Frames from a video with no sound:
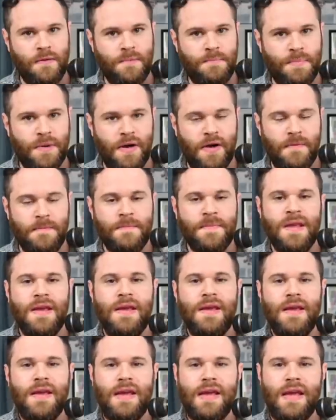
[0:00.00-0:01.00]
football.
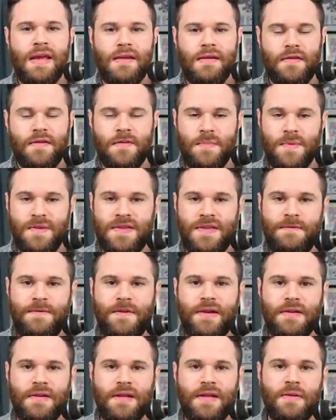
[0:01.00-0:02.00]
It
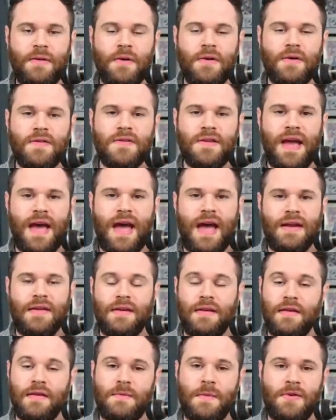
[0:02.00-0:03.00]
specifically looks
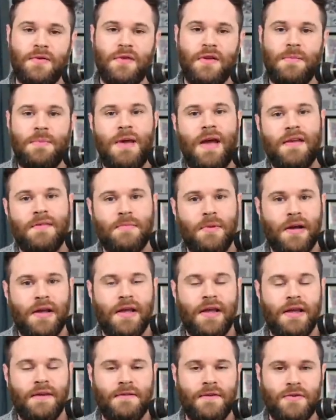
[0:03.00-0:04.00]
at, especially in pass
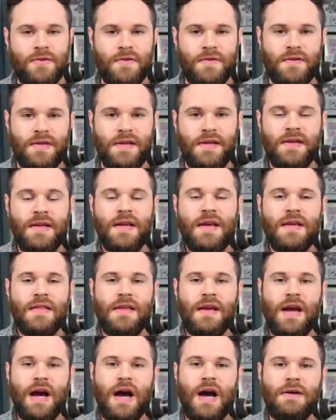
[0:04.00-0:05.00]
blocking efficiency,
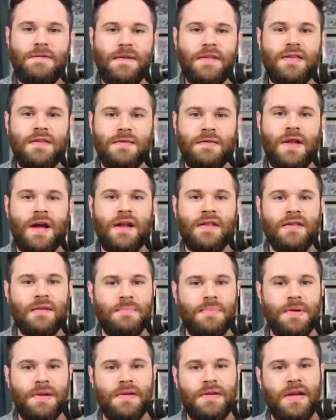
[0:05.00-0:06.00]
the offensive line's
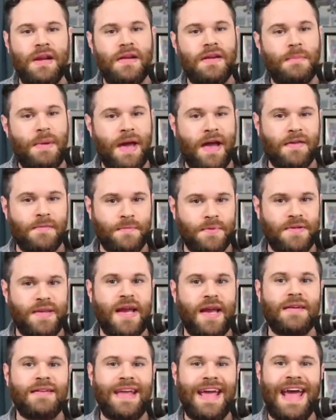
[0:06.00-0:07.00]
ability to pass
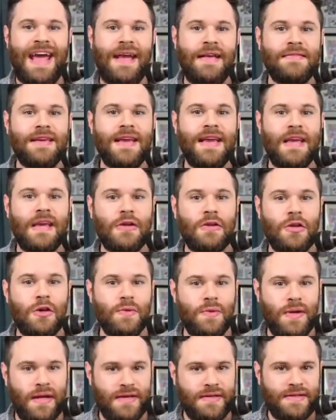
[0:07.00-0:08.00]
protect as a
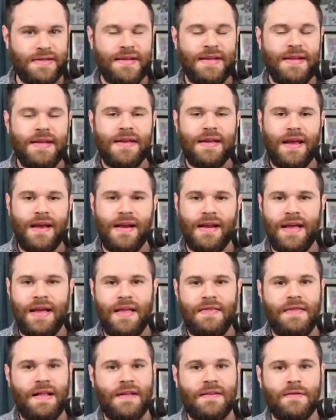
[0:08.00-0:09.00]
unit. And
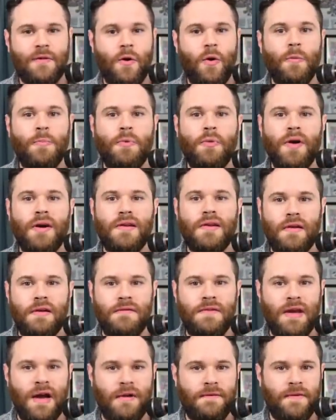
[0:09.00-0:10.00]
again, that's the whole point
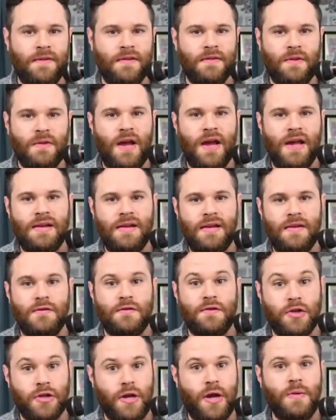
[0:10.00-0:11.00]
of the offensive line, is
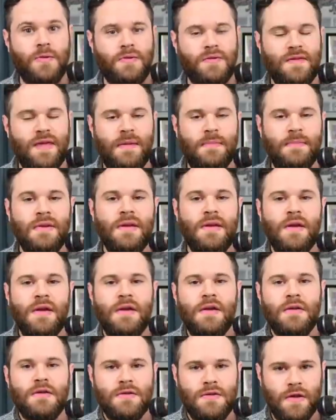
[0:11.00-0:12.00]
to coach them
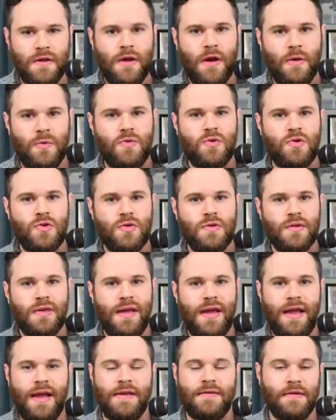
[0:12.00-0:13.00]
to coach
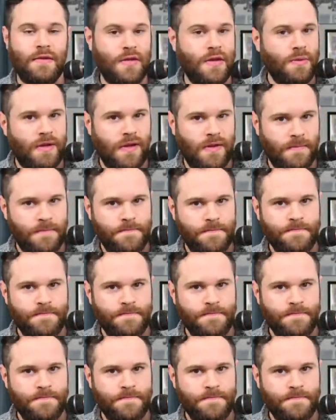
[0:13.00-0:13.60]
as a unit.